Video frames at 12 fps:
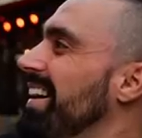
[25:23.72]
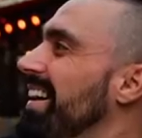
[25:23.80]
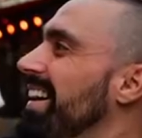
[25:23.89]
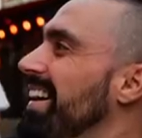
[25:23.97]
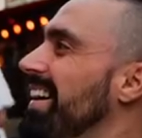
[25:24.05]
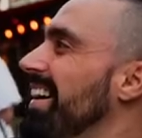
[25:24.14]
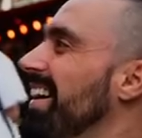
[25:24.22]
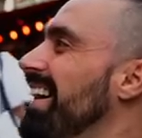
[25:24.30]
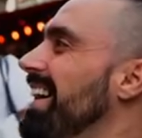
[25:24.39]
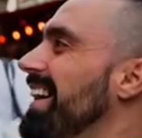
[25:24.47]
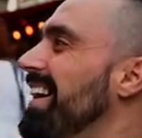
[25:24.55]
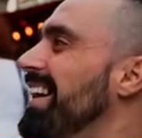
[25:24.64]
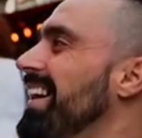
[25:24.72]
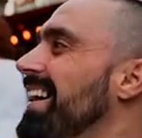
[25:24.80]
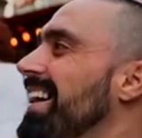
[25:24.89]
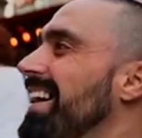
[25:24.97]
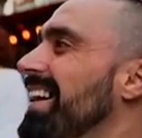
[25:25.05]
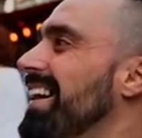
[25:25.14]

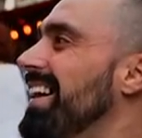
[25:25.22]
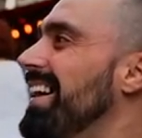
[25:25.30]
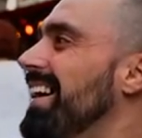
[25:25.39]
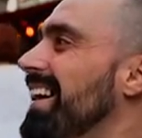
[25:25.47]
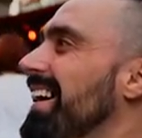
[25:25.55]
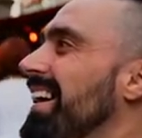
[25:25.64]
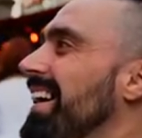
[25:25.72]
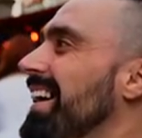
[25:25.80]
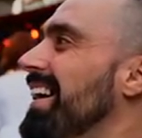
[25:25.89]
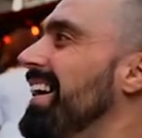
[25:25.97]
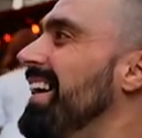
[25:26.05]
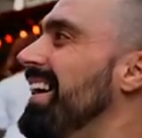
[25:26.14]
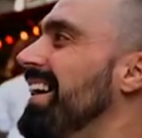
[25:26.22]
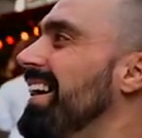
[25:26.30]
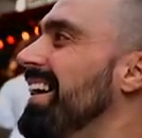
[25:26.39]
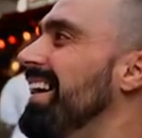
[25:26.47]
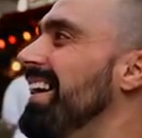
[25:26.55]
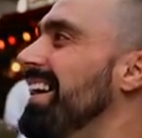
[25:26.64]

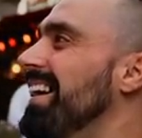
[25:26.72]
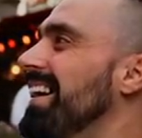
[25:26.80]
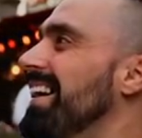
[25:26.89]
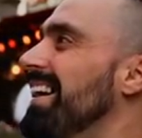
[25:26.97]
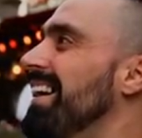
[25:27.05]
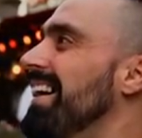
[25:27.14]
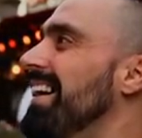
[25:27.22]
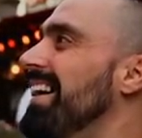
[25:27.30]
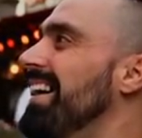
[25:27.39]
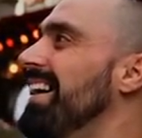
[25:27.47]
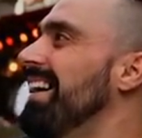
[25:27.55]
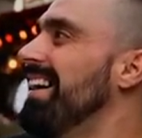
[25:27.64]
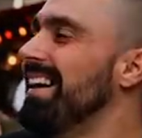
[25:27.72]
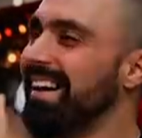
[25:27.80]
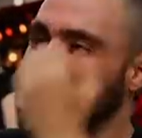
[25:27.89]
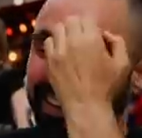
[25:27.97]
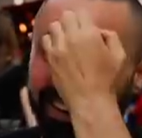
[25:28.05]
This person isn't speaking.